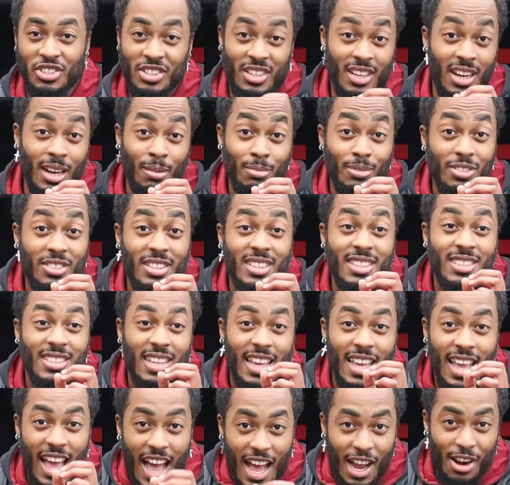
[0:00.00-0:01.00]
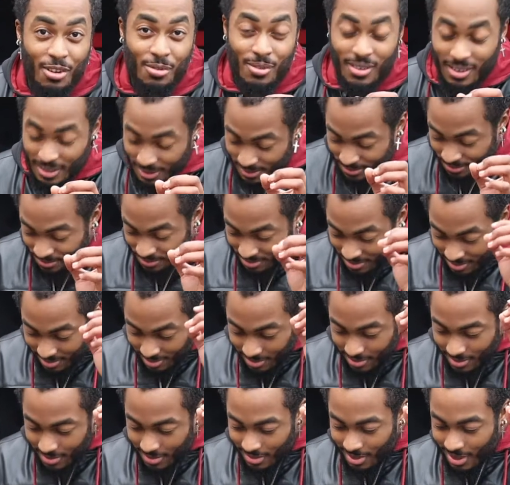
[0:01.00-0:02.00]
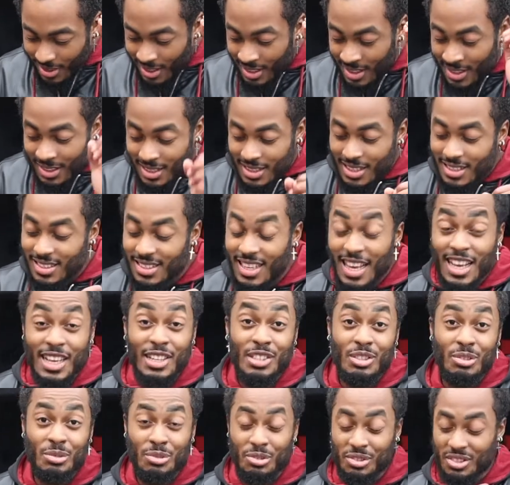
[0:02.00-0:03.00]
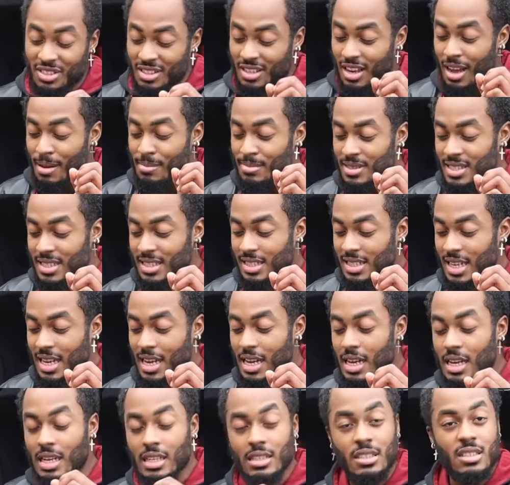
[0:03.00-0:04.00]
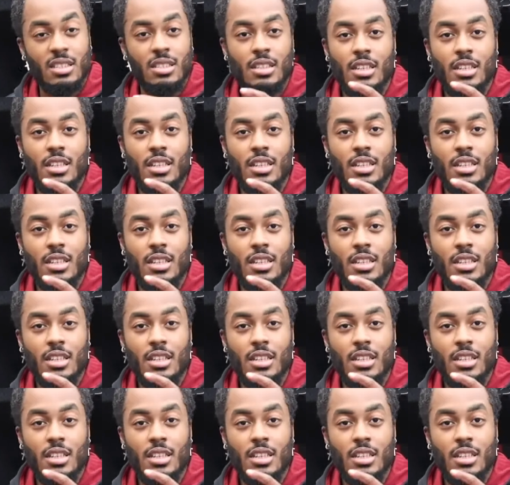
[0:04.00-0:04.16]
I'm just going to say Acra. This exhaust comes in at,